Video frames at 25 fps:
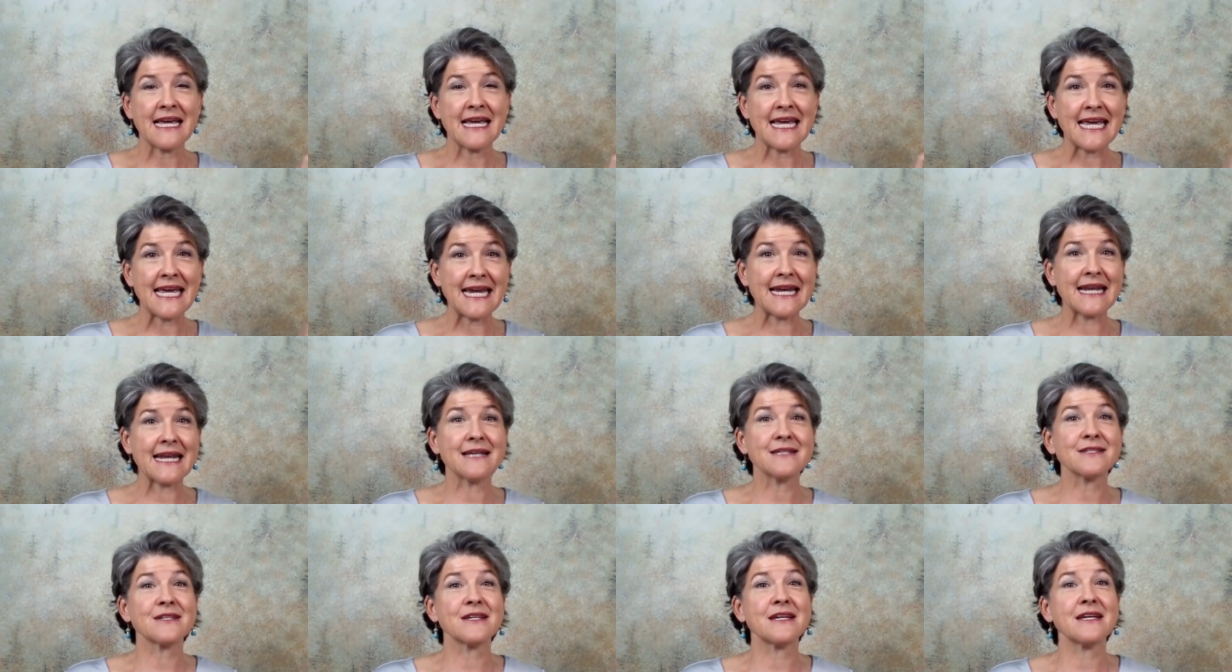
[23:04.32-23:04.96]
he
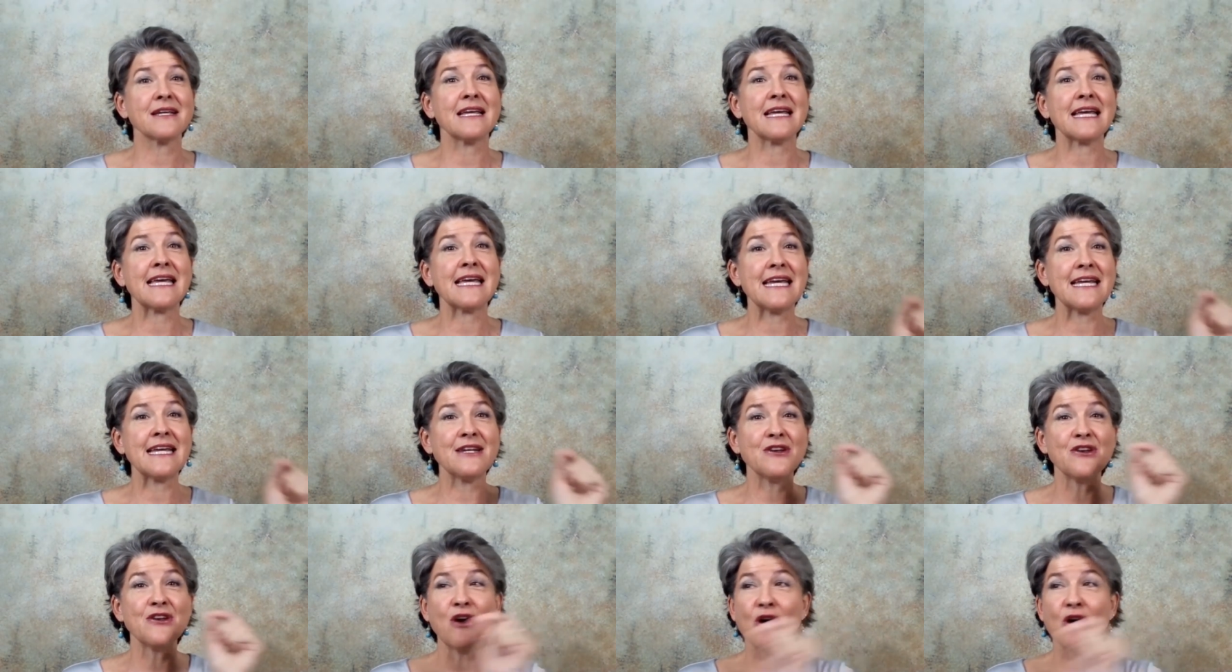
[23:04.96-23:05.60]
doesn't he
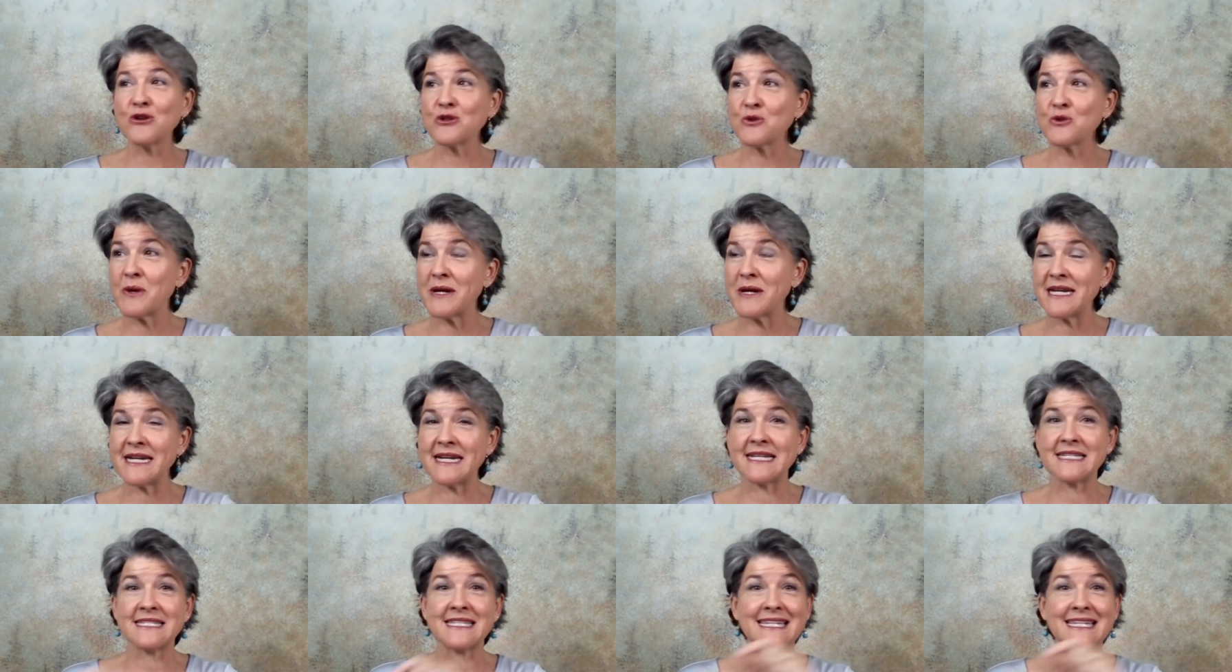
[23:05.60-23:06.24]
knows what
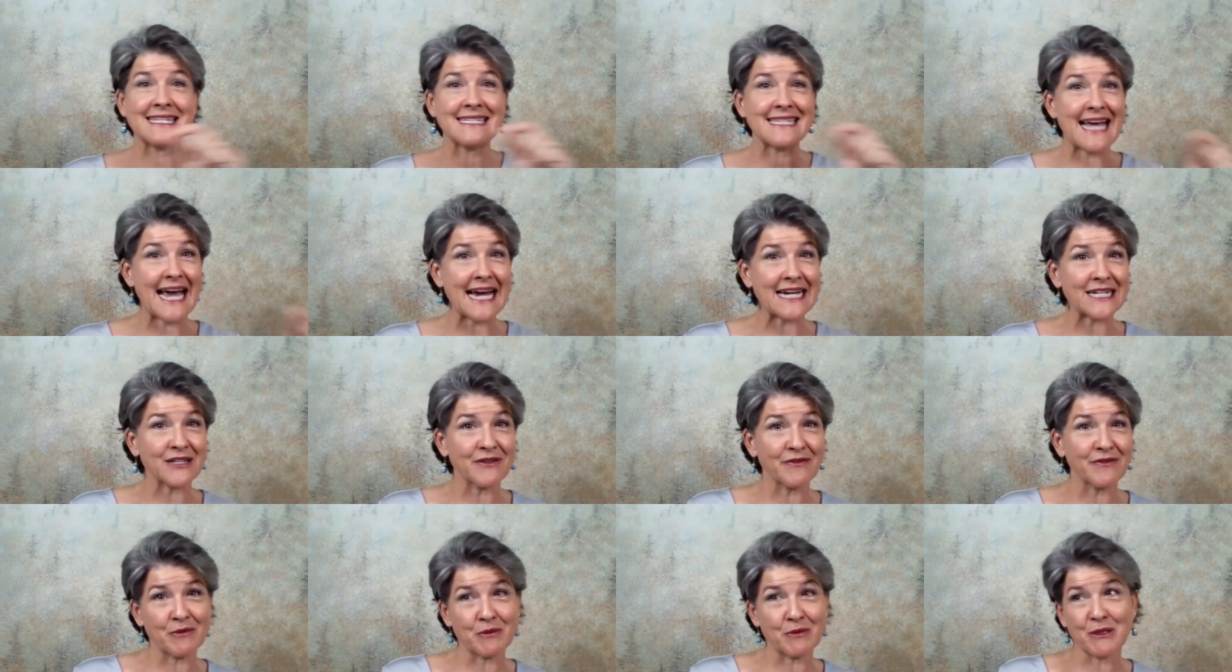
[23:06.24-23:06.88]
it is and is
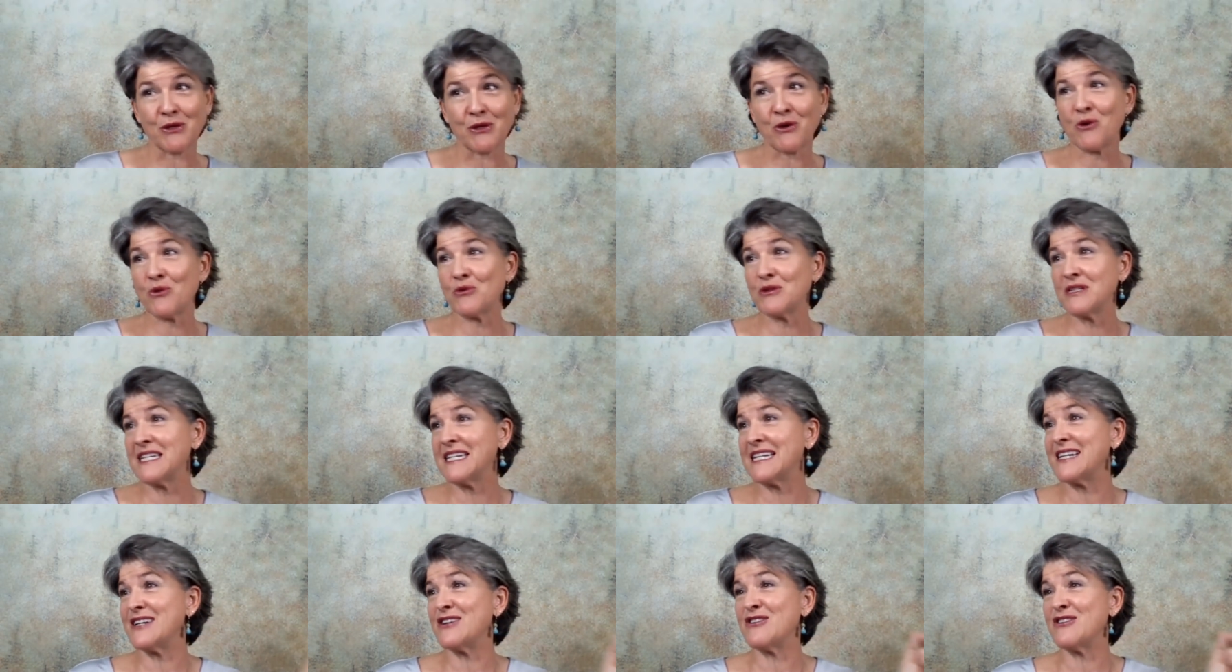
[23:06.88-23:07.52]
actively
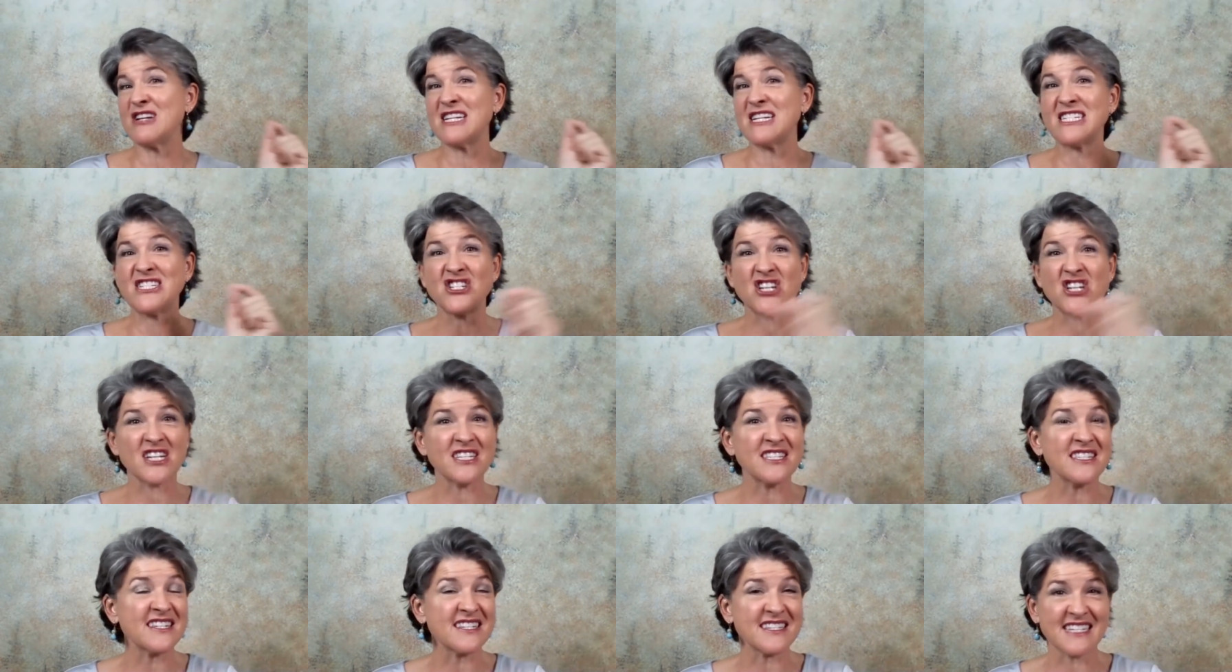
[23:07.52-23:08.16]
withholding it or he
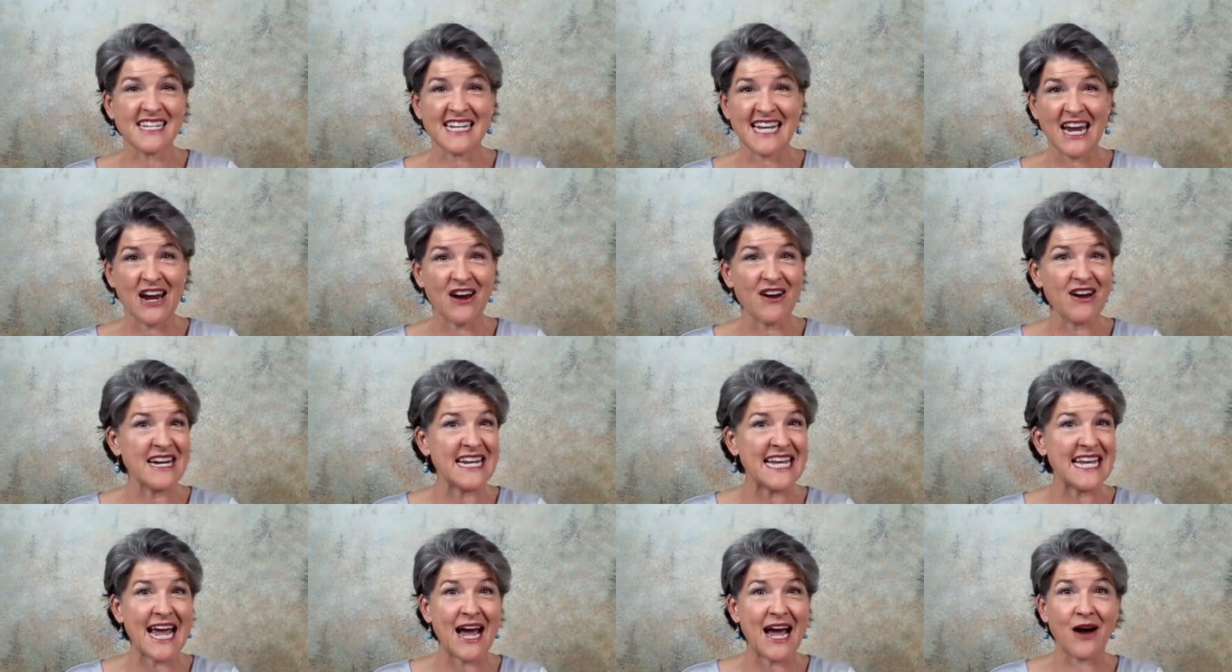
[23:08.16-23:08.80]
just doesn't care
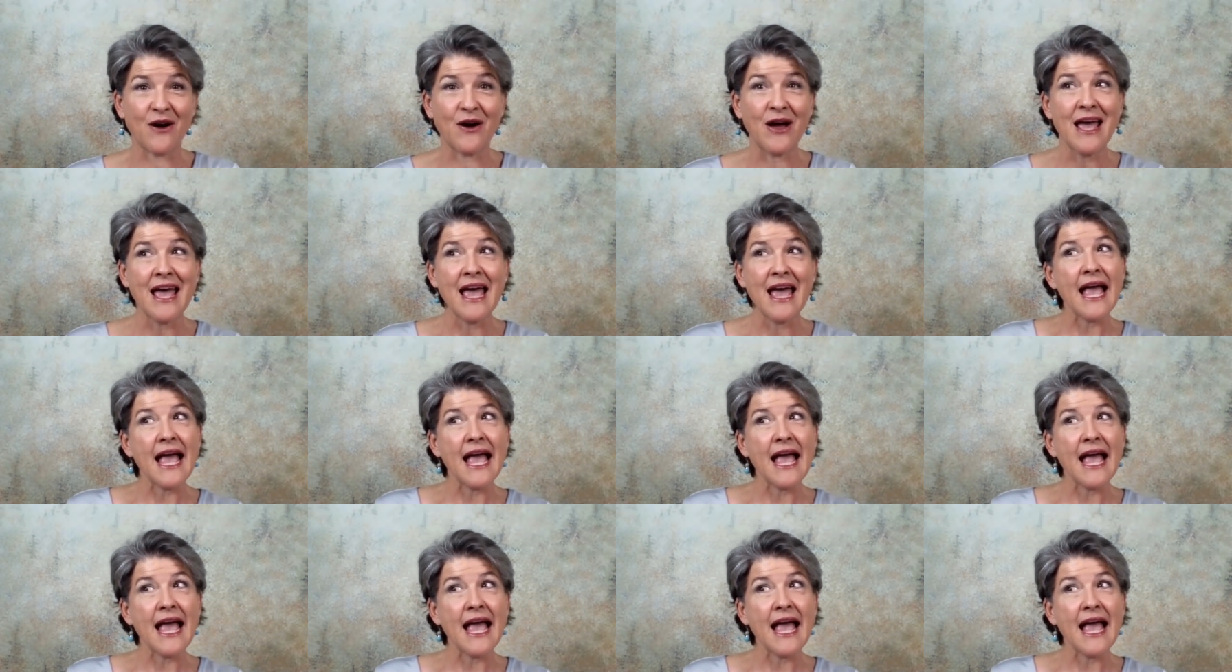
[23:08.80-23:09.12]
anyhow